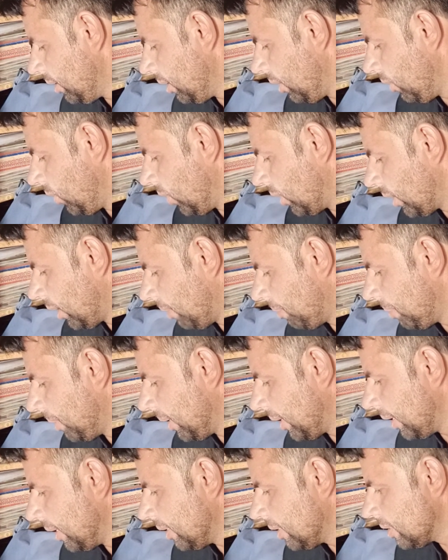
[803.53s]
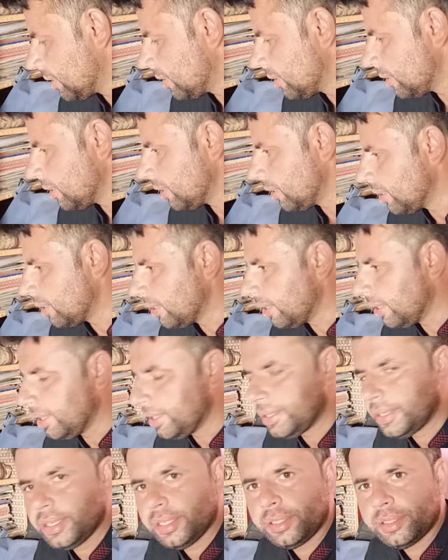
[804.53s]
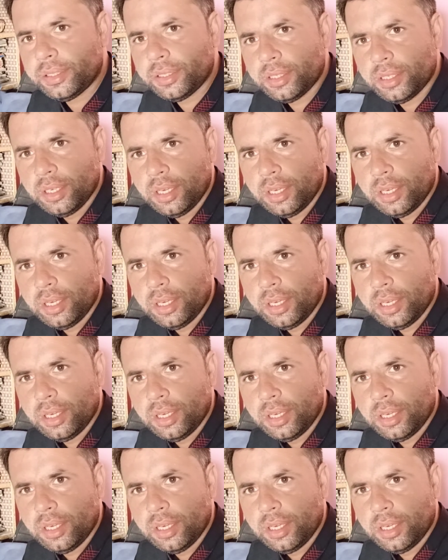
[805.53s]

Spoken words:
our topic is related